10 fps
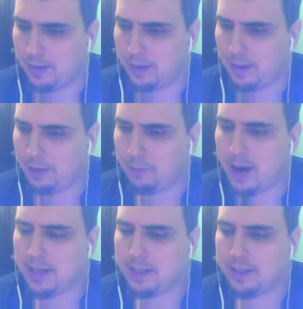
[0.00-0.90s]

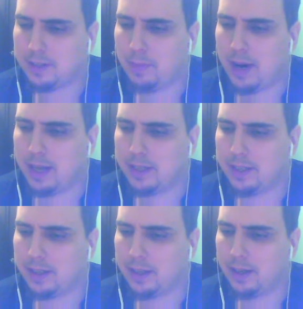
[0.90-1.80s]
advices, but
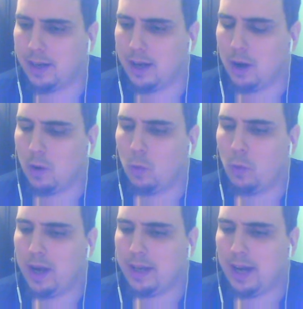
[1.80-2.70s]

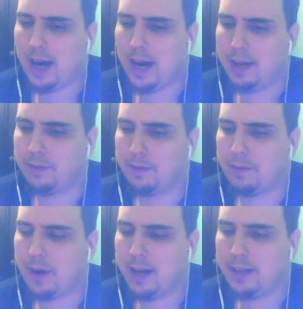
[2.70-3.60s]
when I
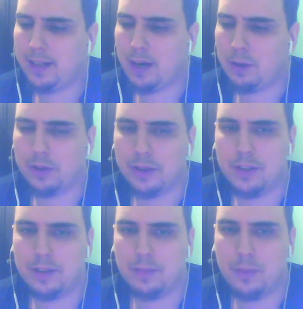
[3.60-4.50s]
find out
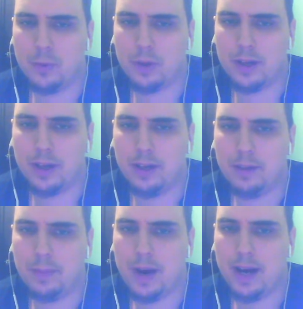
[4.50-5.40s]
this book
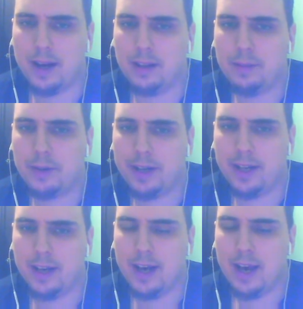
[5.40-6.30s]
in my
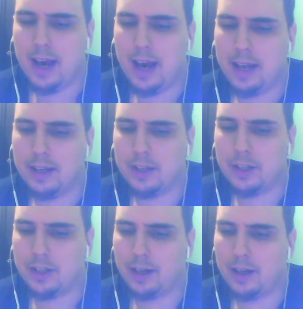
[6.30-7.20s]
library and
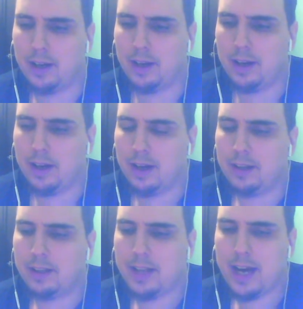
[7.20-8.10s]

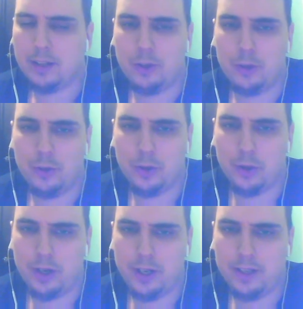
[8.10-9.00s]
decided to
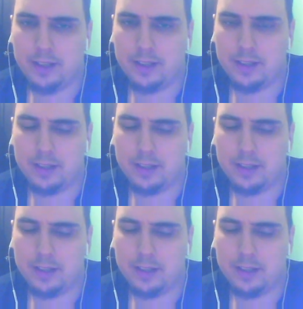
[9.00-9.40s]
read it,